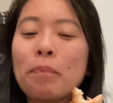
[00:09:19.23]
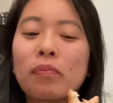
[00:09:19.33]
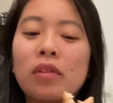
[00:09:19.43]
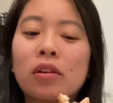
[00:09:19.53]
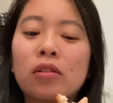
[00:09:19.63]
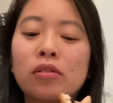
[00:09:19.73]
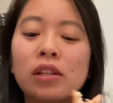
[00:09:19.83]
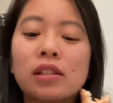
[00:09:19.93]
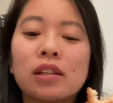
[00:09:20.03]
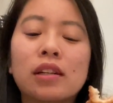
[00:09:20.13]
They're closed
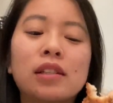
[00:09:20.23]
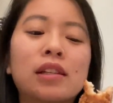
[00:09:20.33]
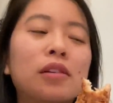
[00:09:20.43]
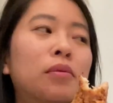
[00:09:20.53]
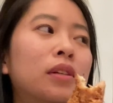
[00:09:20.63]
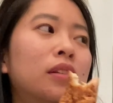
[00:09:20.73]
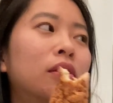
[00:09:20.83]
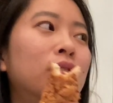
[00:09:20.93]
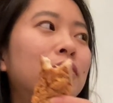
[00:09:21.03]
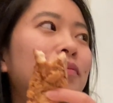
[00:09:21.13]
on Sundays anyway,
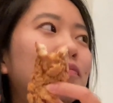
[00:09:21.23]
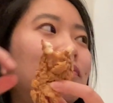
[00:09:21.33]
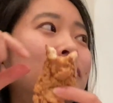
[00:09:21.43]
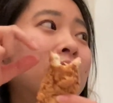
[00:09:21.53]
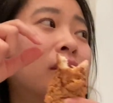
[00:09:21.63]
so. Oh, really?